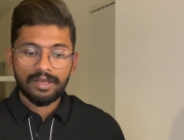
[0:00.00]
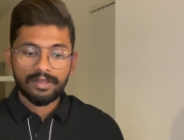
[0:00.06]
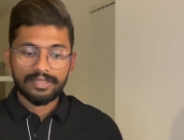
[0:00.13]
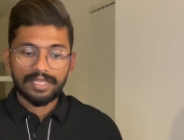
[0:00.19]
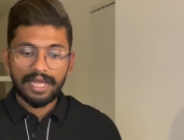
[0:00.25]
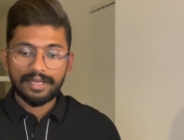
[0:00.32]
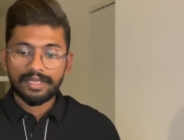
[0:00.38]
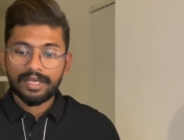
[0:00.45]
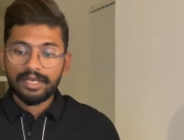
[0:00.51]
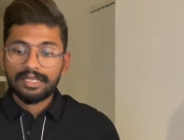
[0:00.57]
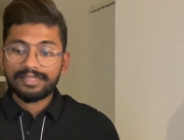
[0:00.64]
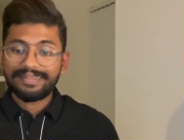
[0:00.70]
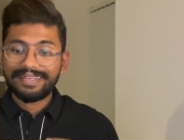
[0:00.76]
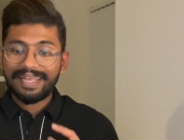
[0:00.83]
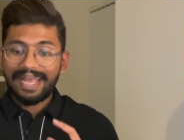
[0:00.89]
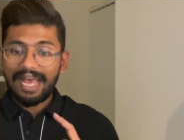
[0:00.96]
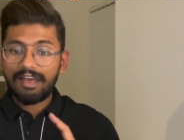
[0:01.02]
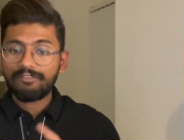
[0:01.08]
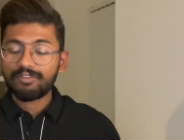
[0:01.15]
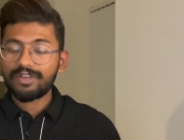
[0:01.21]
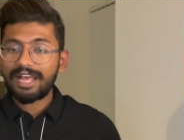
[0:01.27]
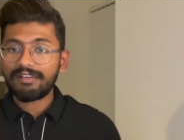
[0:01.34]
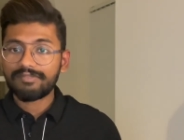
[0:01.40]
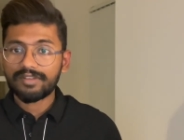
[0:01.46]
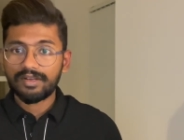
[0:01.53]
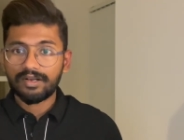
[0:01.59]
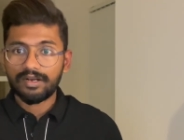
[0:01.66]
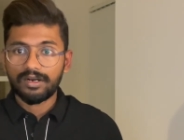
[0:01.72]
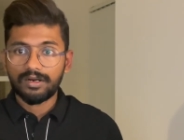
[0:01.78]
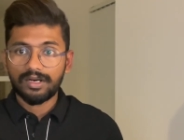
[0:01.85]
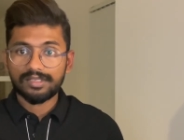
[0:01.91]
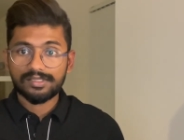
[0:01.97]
that they have to have a